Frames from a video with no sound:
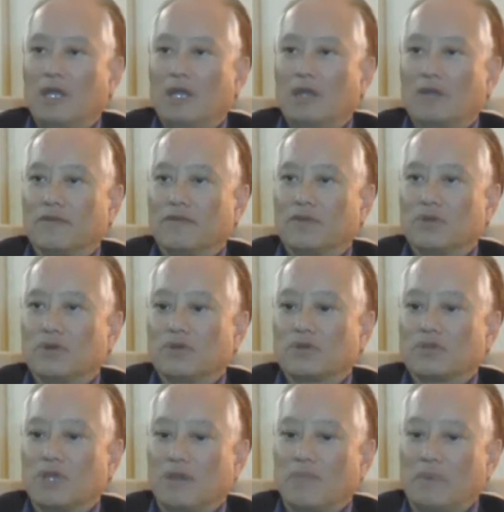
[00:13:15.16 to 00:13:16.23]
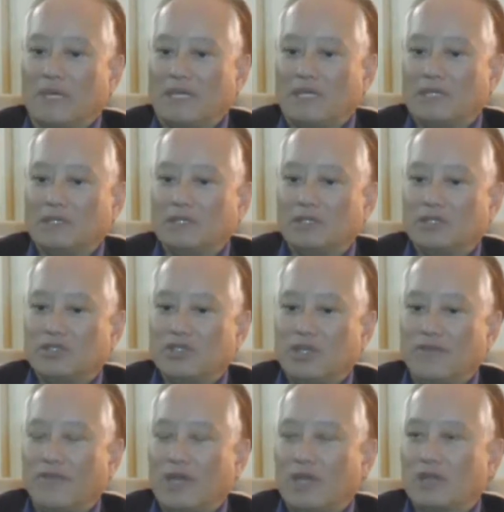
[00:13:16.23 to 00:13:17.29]
And of course, I've been
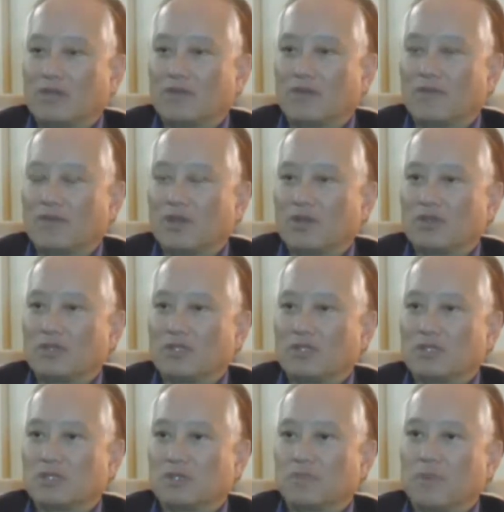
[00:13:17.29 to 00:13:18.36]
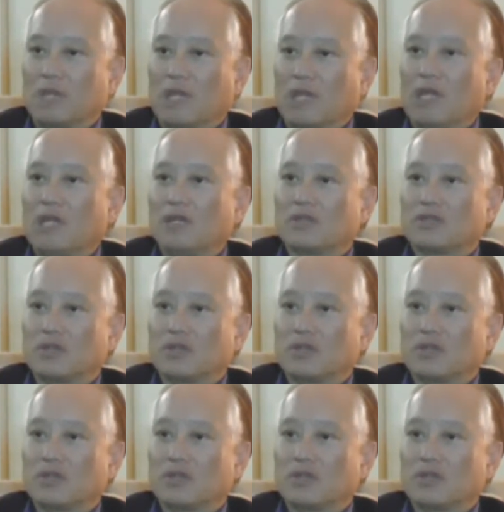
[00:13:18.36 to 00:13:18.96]
chief editor of those since its beginning,